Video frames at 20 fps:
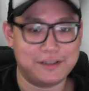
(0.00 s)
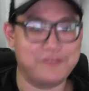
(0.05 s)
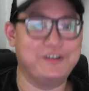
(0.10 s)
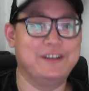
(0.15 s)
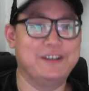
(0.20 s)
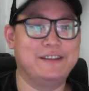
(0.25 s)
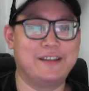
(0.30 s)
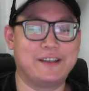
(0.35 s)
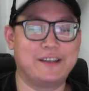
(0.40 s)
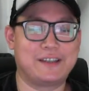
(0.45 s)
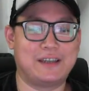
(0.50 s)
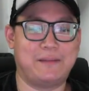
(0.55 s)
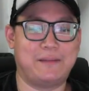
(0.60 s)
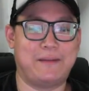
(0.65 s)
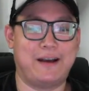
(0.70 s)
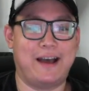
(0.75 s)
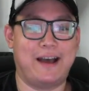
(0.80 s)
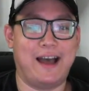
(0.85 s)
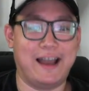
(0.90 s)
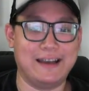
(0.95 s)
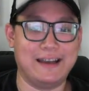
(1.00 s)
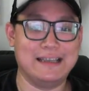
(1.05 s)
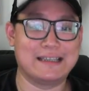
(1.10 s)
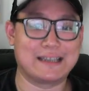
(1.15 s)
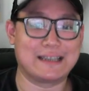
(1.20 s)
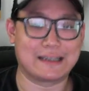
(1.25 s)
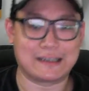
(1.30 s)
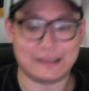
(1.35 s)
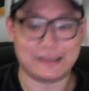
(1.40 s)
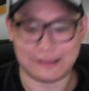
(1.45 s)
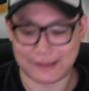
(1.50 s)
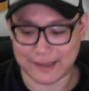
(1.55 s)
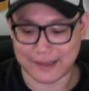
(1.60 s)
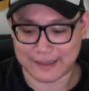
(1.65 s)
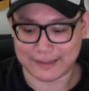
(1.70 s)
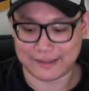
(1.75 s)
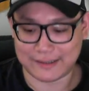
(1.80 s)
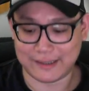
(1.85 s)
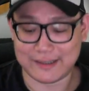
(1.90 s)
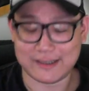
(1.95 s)
research about honeysuckle,
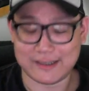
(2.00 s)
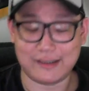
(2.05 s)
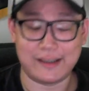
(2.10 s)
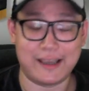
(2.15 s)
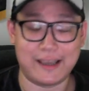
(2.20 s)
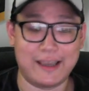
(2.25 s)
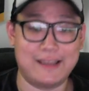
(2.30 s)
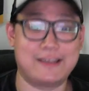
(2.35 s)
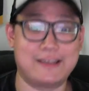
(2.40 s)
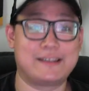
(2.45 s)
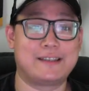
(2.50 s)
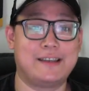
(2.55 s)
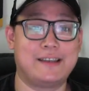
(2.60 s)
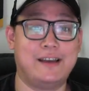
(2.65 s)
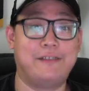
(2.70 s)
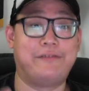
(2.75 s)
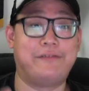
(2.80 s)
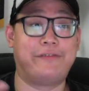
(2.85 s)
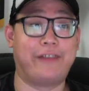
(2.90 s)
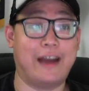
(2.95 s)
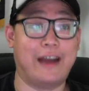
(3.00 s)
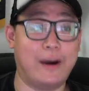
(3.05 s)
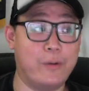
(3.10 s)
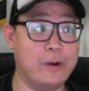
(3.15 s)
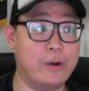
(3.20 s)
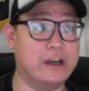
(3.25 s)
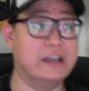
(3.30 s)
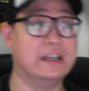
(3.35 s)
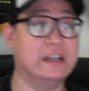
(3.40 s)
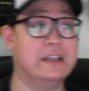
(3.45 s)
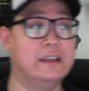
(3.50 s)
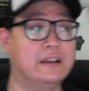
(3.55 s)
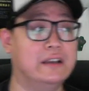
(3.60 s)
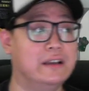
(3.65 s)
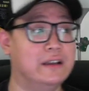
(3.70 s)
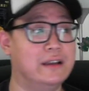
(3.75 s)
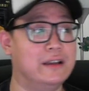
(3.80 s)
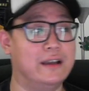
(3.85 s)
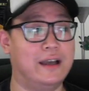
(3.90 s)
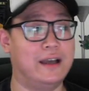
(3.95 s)
and it turns out that it's a flower.
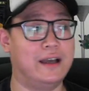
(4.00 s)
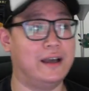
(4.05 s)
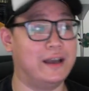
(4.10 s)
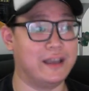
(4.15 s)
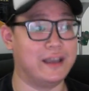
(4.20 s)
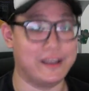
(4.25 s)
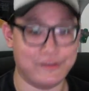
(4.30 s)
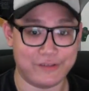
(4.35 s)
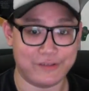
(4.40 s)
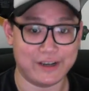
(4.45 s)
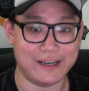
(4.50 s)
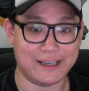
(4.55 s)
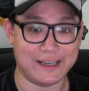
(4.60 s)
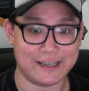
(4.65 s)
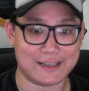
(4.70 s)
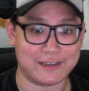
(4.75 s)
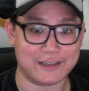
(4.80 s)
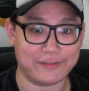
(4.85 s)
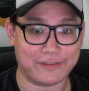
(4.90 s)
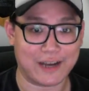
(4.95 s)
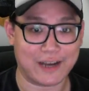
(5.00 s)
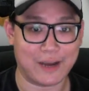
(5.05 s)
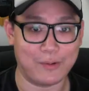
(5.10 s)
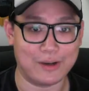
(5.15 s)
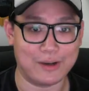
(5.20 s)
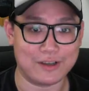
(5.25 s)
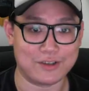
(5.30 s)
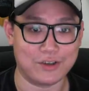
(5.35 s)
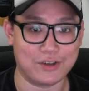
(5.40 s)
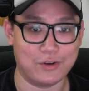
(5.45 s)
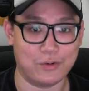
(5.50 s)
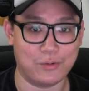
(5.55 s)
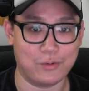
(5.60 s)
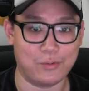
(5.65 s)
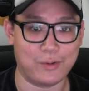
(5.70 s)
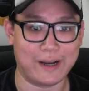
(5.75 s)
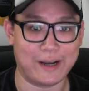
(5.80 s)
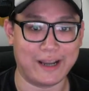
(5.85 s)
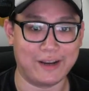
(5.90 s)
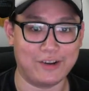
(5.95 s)
It really is a flower. So
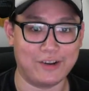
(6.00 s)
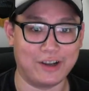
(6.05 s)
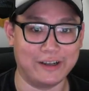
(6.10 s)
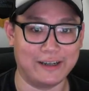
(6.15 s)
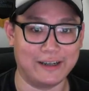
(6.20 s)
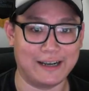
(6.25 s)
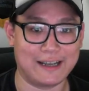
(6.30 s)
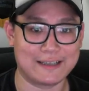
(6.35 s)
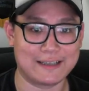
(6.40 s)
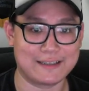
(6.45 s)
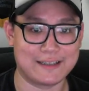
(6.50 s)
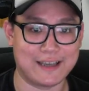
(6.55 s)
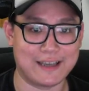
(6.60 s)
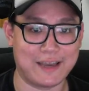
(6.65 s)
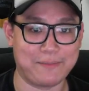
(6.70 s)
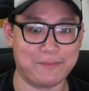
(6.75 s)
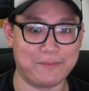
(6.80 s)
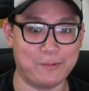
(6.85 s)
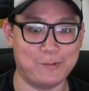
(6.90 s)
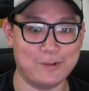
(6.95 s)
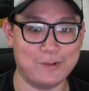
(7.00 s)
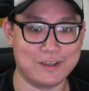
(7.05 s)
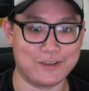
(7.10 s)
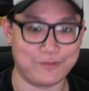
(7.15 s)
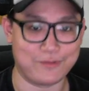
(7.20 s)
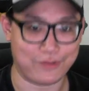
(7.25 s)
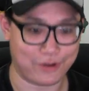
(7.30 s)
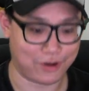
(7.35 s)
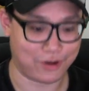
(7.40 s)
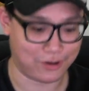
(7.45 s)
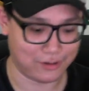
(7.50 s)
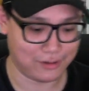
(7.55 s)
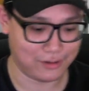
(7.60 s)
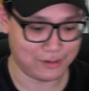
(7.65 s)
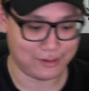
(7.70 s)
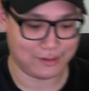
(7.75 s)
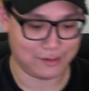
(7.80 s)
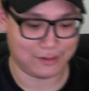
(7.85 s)
what I got the last time wasn't wrong.